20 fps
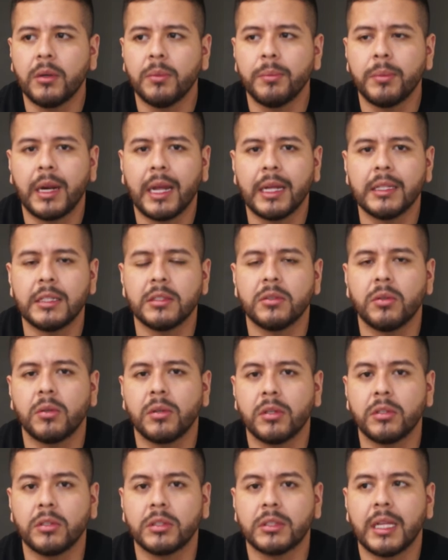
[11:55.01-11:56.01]
But I just don't
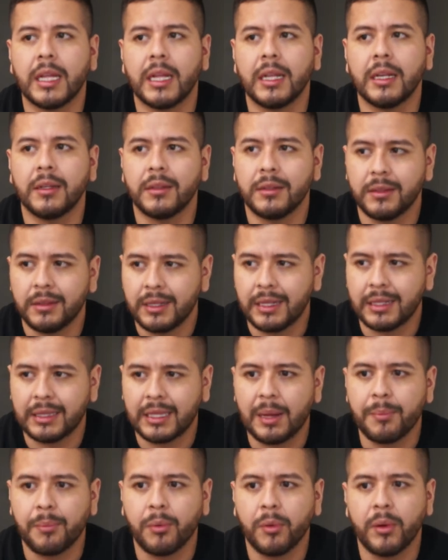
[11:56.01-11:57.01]
understand at
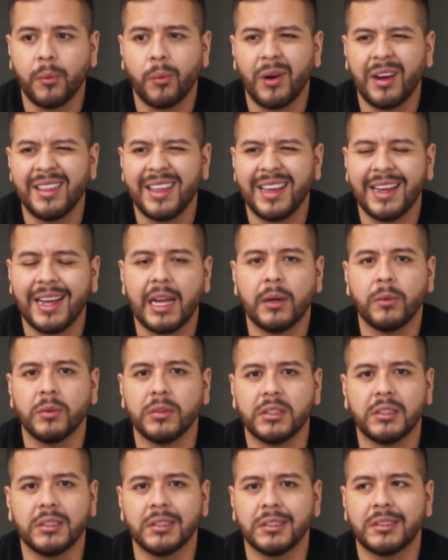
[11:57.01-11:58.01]
that point why that guy
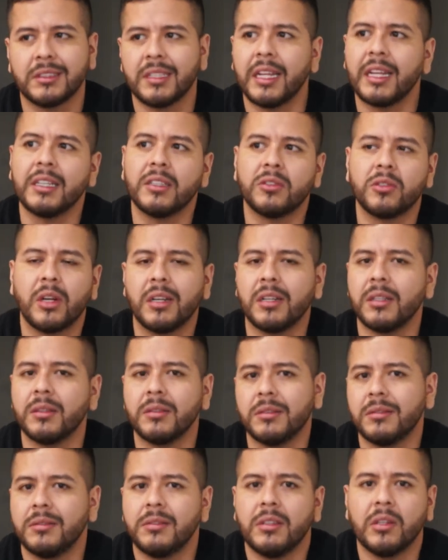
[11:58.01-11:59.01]
was just like trying
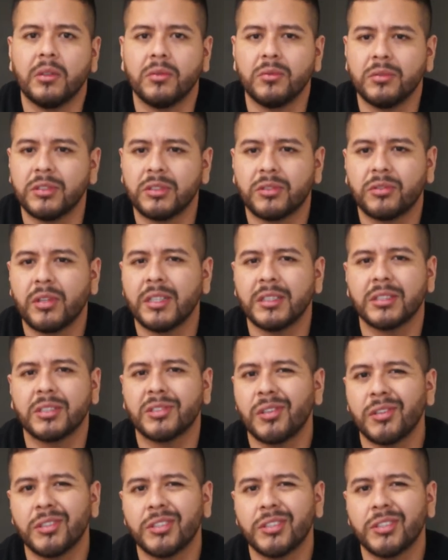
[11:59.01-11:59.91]
to start